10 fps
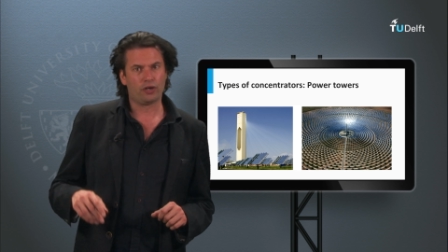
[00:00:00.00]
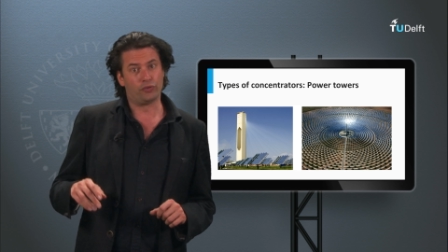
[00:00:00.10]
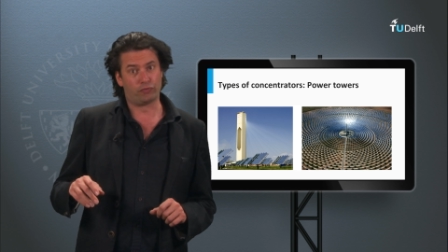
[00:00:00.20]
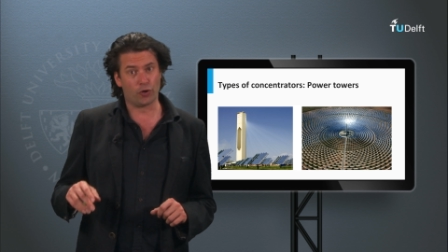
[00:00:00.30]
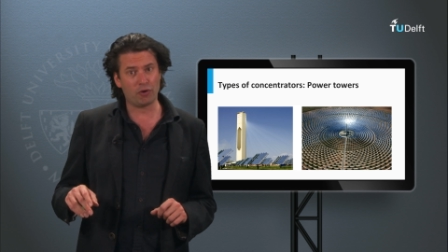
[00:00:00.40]

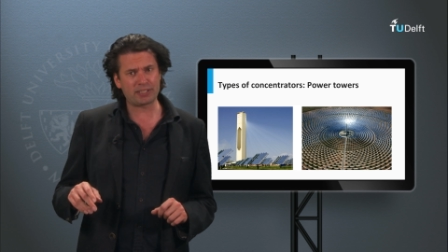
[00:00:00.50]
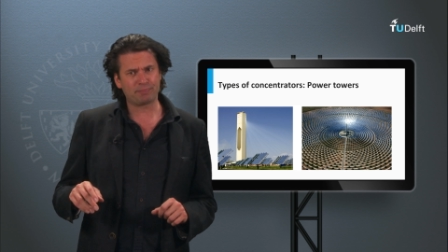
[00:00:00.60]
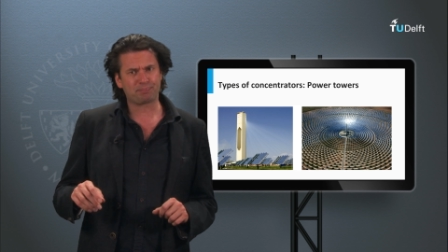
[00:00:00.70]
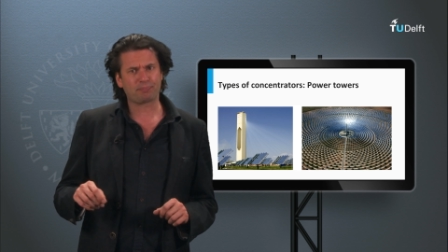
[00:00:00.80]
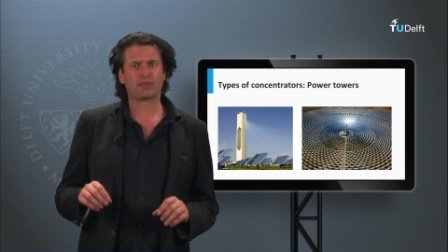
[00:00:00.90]
The fluid
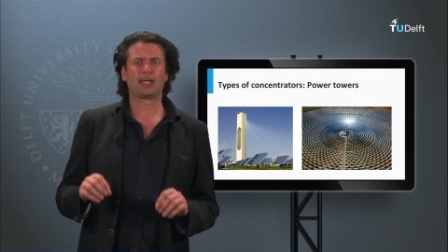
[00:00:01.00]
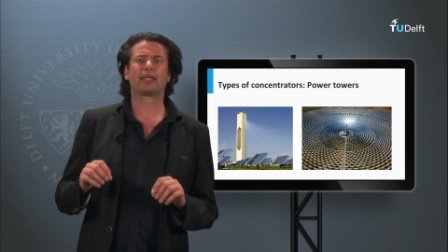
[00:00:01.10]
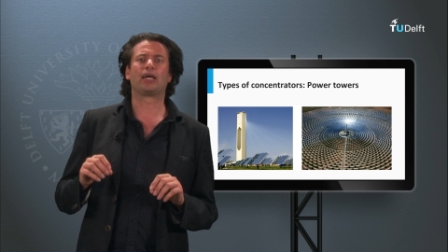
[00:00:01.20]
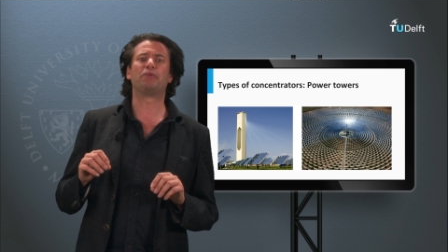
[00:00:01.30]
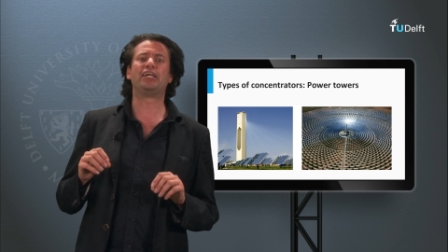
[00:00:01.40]

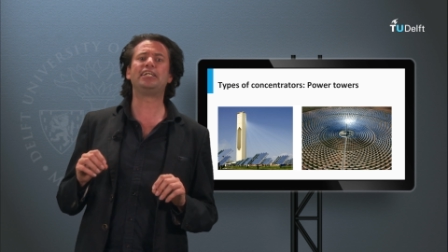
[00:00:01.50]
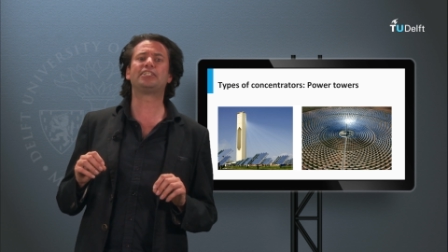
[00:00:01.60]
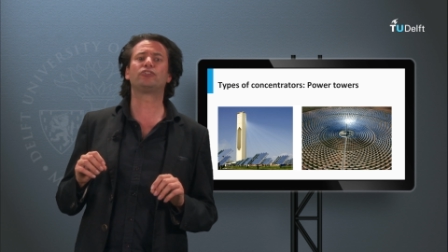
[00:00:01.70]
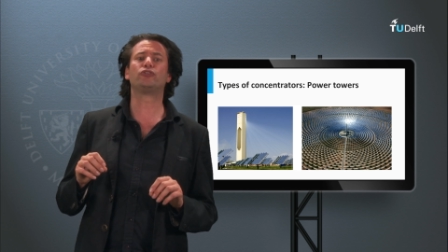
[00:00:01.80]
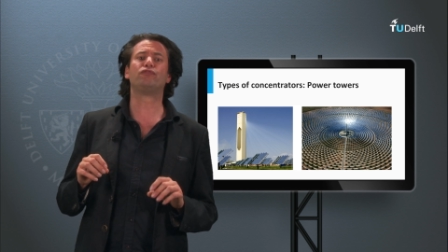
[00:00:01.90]
can be
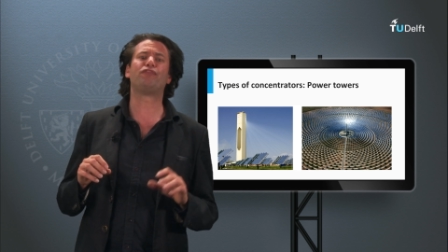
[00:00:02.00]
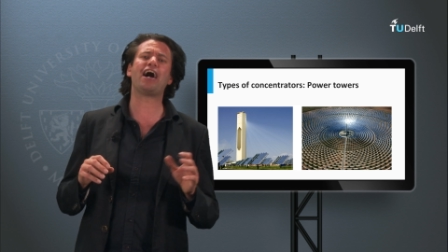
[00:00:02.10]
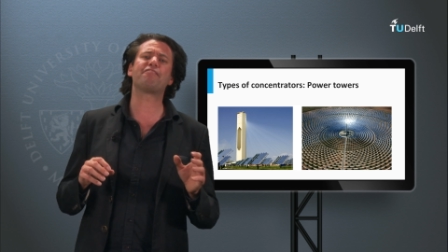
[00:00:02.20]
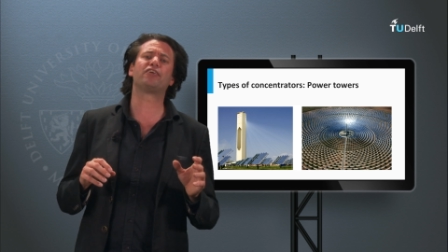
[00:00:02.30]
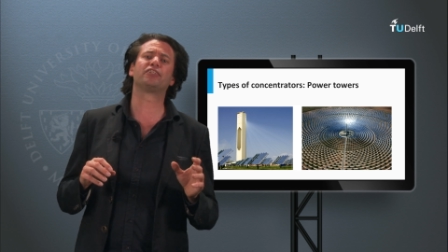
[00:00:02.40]
heated to
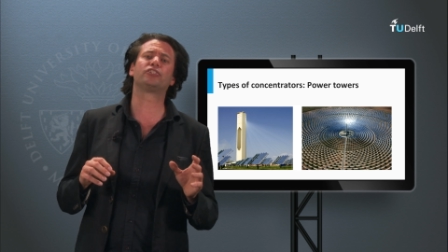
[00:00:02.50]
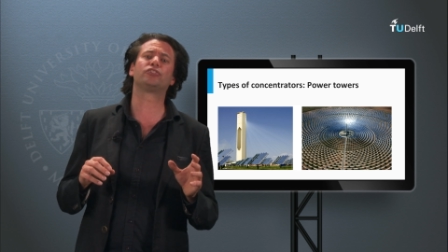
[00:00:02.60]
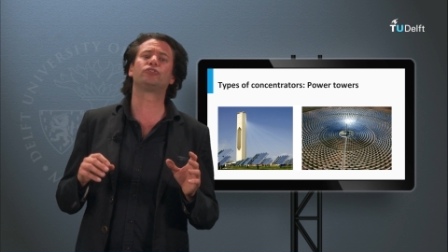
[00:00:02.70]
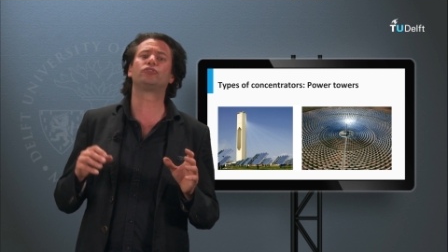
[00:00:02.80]
500